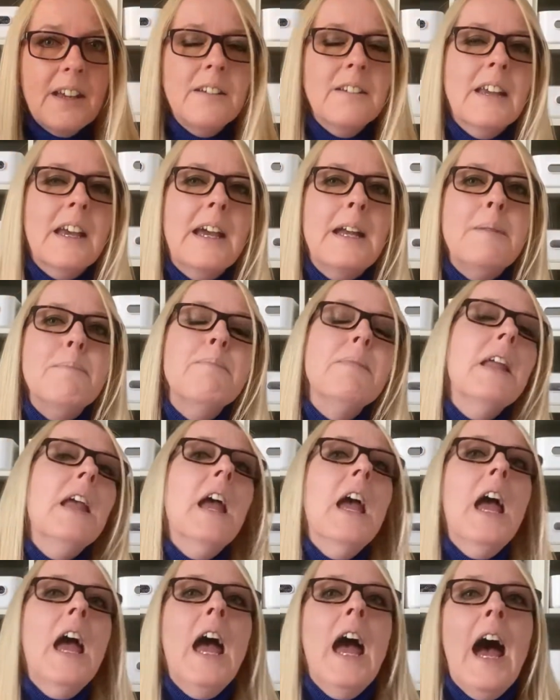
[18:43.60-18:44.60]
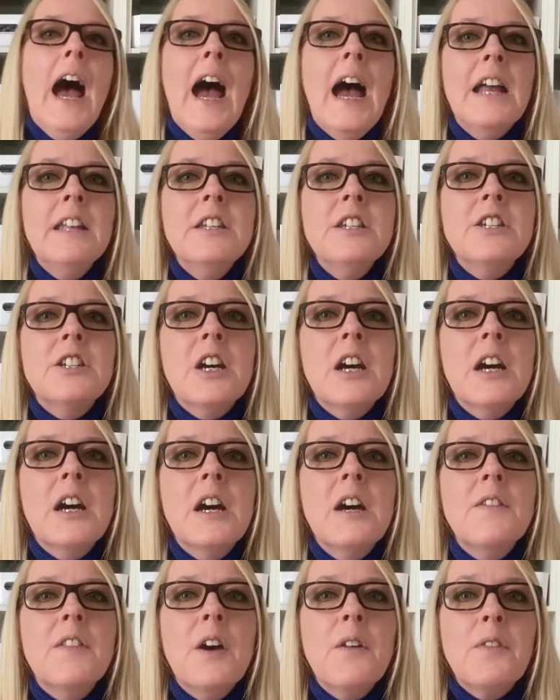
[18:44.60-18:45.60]
okay? And
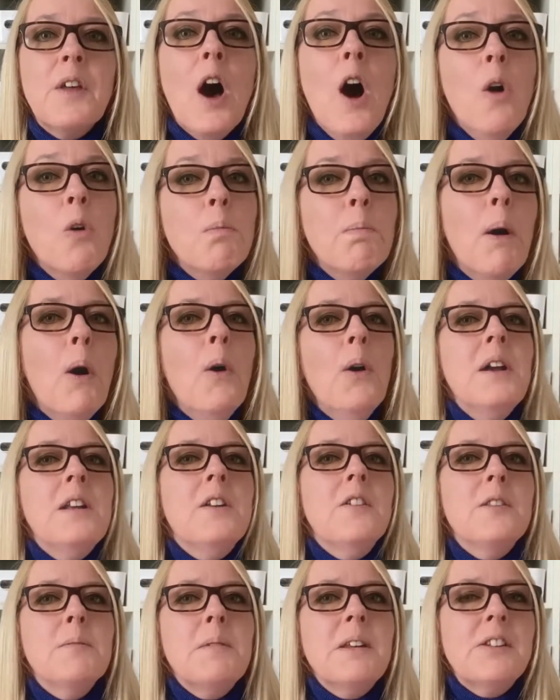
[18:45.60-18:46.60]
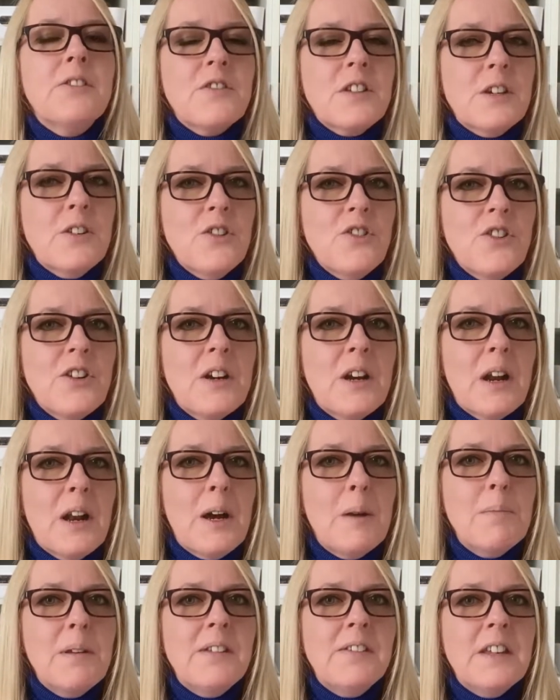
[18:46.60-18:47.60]
the whole point of the Mystery Cushion
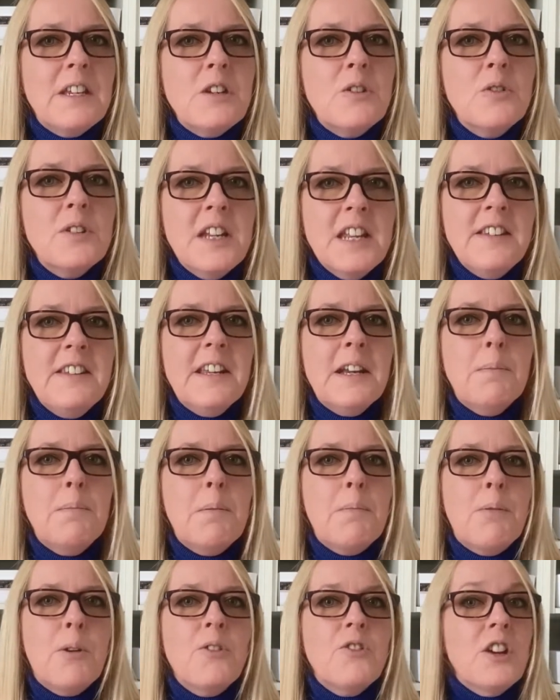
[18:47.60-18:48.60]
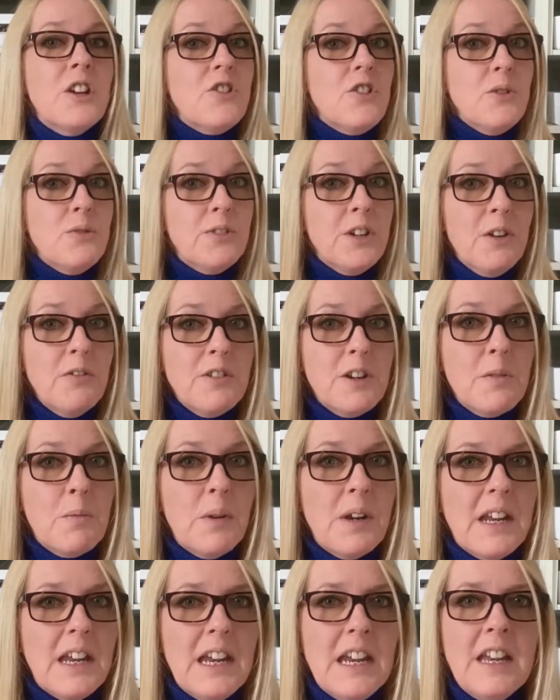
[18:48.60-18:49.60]
Club is that you're knitting up a project, you don't know
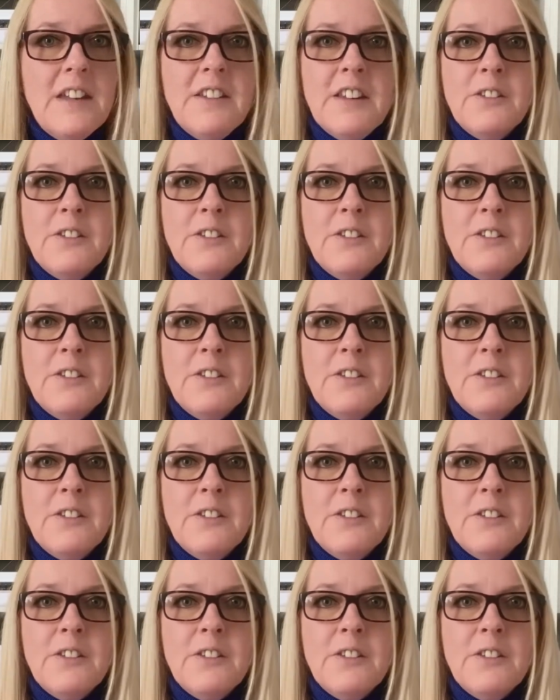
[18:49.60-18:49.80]
what it is.